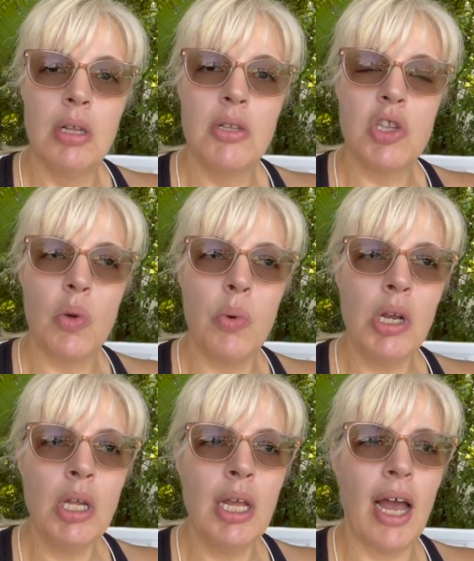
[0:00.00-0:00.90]
So we're
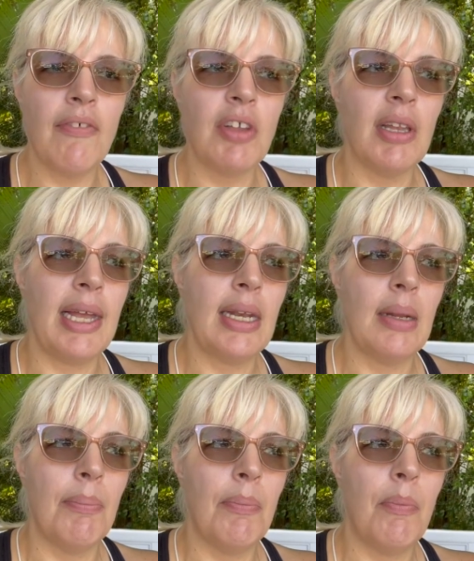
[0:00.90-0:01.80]
gonna have to land
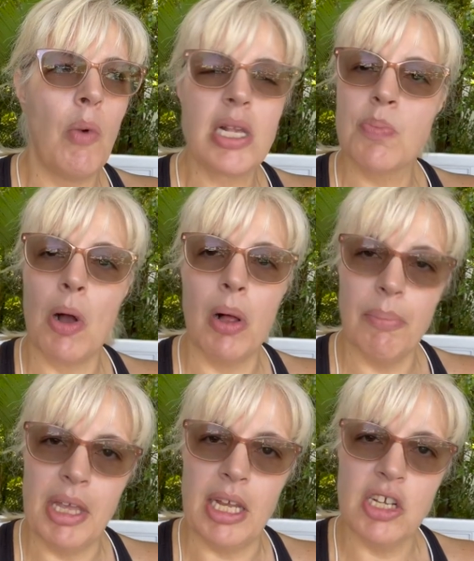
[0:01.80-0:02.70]
in West Palm
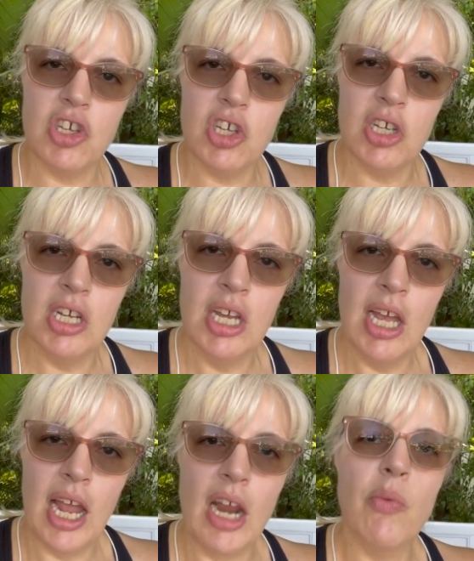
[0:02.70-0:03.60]
Beach
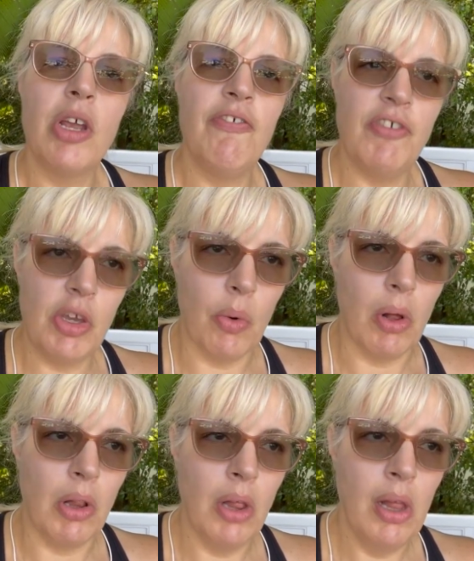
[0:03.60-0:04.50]
and refuel